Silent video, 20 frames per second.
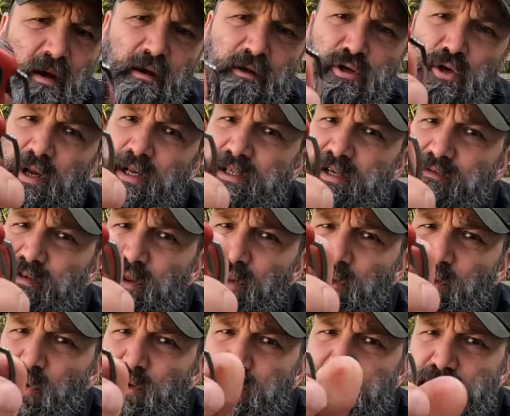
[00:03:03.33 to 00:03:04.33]
So let's have a little
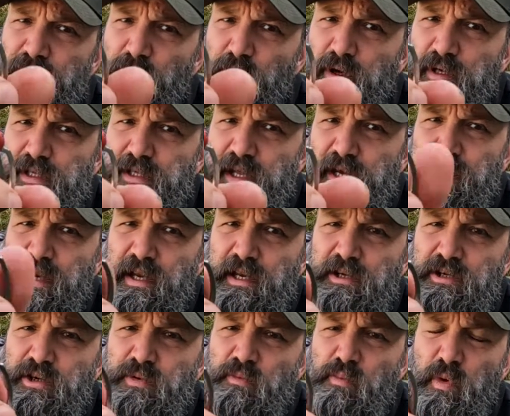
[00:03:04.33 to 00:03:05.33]
look, see what it's like
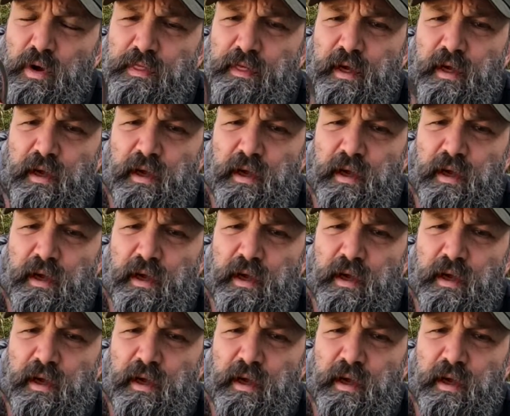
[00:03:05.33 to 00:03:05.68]
with